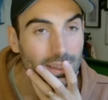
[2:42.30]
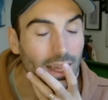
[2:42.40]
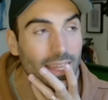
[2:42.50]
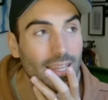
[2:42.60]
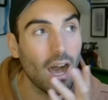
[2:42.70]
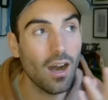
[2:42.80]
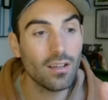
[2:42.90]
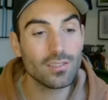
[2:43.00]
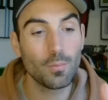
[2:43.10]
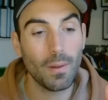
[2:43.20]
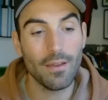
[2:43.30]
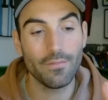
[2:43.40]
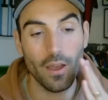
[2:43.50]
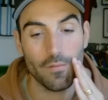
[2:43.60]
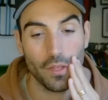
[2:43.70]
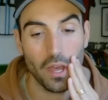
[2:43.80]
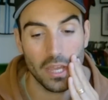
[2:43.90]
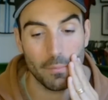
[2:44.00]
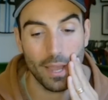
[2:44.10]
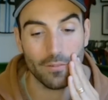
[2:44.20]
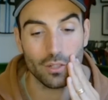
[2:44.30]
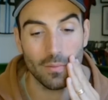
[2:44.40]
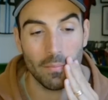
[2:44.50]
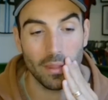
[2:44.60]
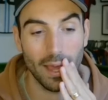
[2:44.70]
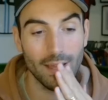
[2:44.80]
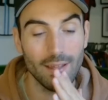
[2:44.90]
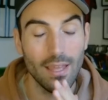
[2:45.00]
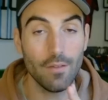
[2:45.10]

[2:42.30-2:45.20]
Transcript: Like, Arsenal play at 5:30. We have to remember that.